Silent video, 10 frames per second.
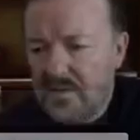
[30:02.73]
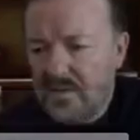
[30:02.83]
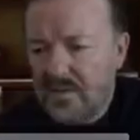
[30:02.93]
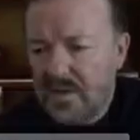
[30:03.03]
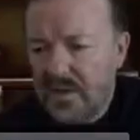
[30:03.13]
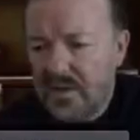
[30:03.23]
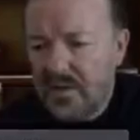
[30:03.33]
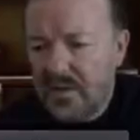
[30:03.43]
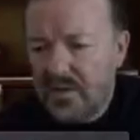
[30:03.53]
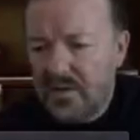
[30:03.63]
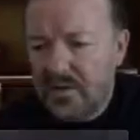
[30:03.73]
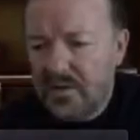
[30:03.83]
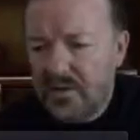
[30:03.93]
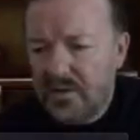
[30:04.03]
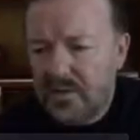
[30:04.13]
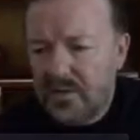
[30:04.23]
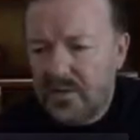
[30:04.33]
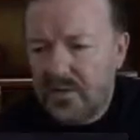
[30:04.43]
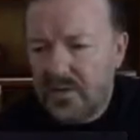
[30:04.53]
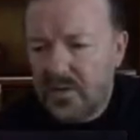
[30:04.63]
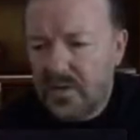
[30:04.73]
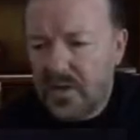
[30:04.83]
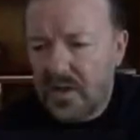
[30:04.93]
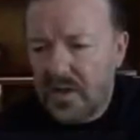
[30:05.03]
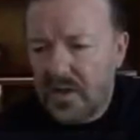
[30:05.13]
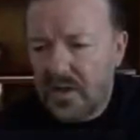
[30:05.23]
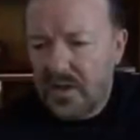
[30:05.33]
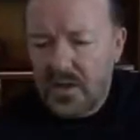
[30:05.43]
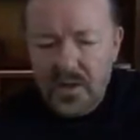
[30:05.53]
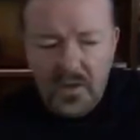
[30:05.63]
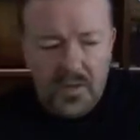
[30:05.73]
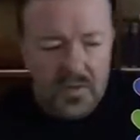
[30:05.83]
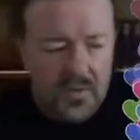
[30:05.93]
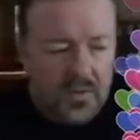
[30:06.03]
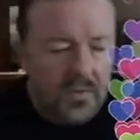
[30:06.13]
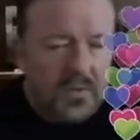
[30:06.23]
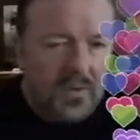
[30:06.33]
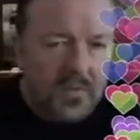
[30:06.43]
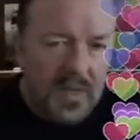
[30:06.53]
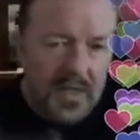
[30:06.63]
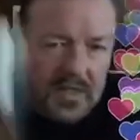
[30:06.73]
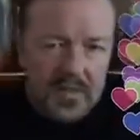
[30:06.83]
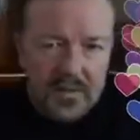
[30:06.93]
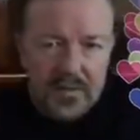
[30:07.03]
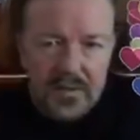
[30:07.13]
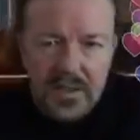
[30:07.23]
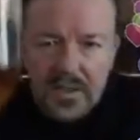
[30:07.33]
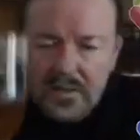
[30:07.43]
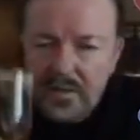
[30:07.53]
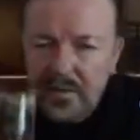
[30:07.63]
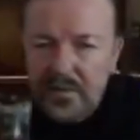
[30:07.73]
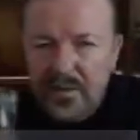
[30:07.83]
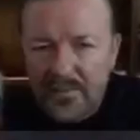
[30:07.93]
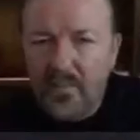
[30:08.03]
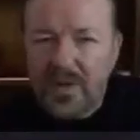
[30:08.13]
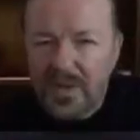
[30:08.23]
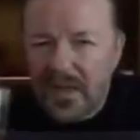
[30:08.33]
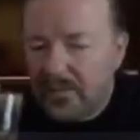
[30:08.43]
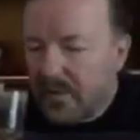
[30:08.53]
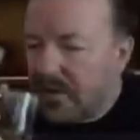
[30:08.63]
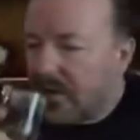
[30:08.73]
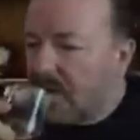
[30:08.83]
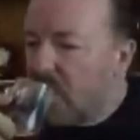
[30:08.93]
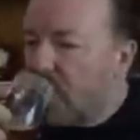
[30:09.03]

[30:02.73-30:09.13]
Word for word: Australian dollars to. Uh, all dogs matter. Cheers. We haven't won yet, but you know.